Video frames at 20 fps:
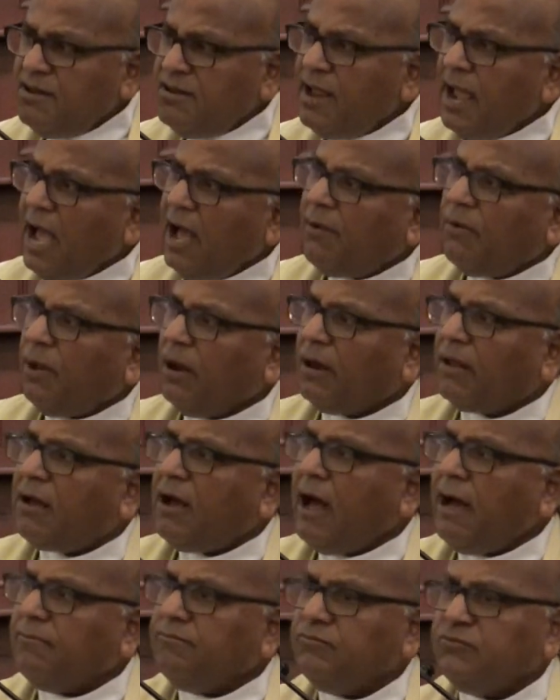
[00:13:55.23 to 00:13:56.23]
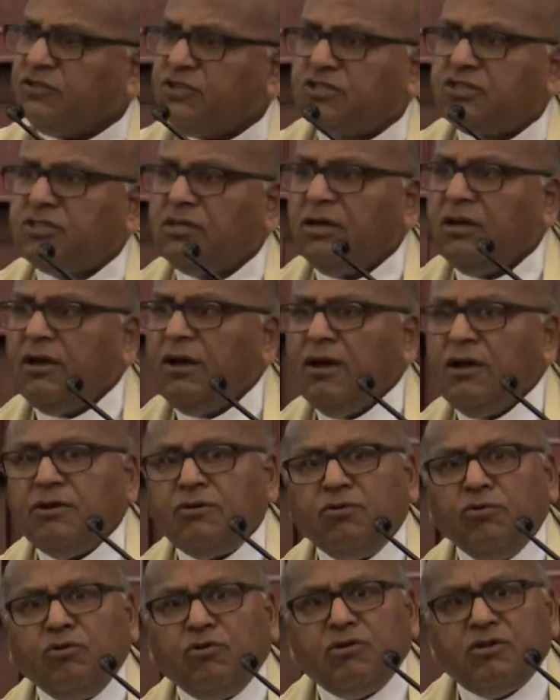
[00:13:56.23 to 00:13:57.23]
devil comes
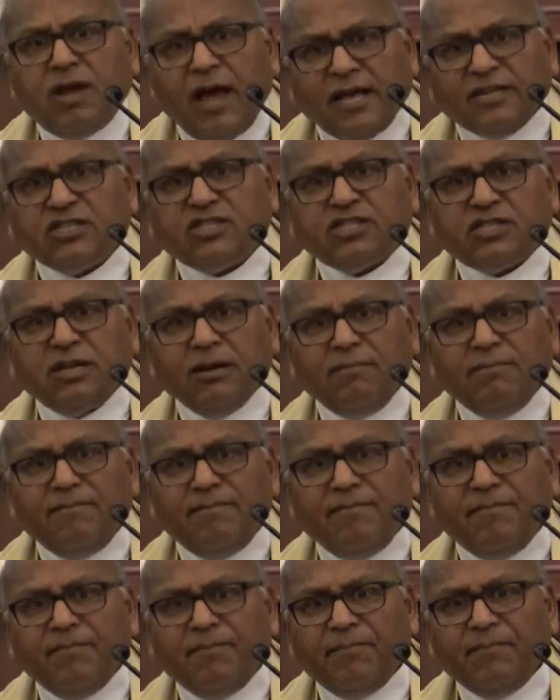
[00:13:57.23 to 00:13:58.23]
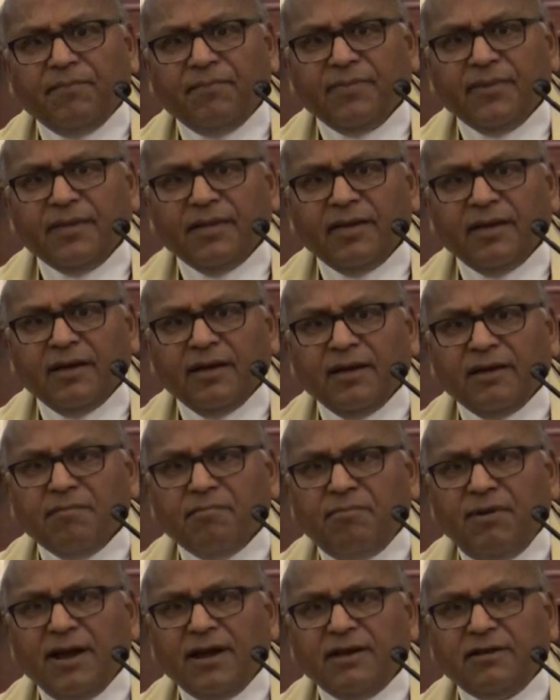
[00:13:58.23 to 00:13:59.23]
to test
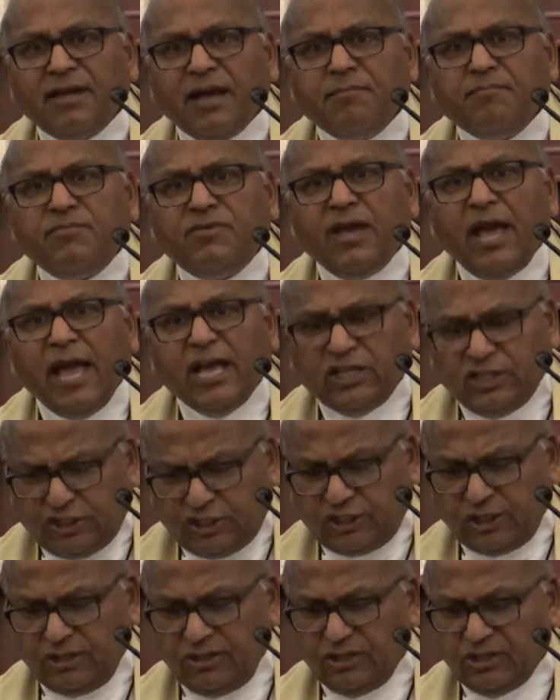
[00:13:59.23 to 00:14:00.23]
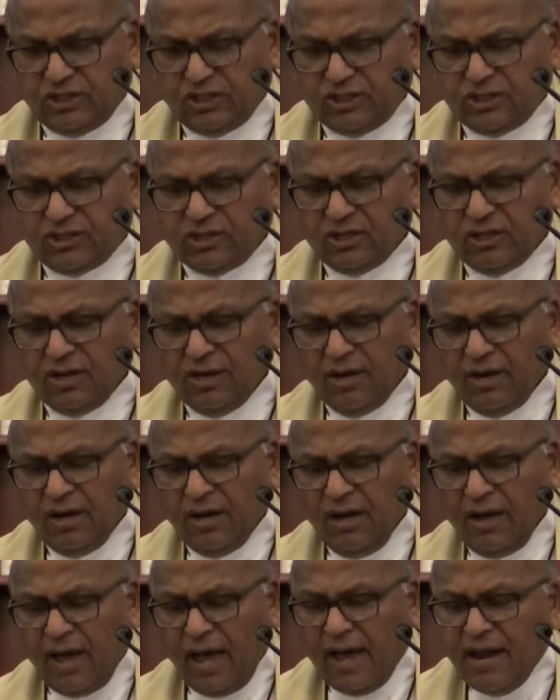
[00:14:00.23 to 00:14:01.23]
him, bring temptations.
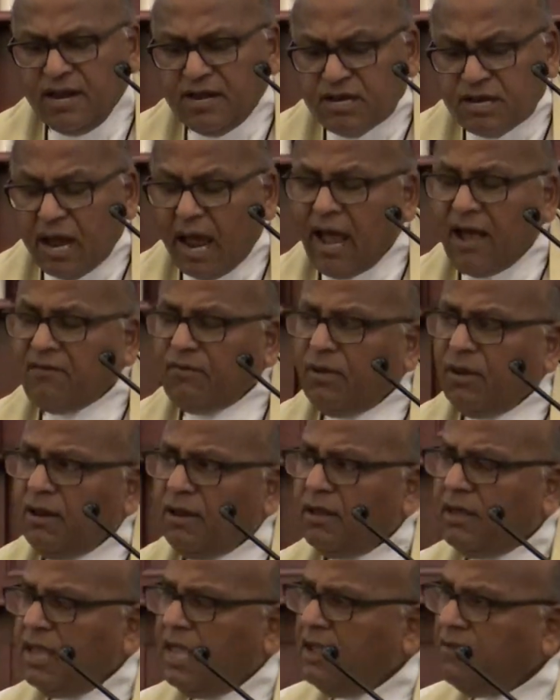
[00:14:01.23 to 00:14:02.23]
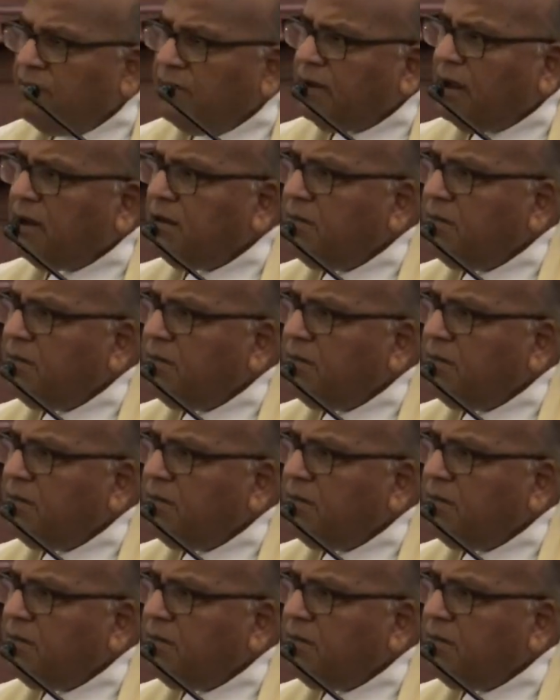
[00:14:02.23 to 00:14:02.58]
And devil even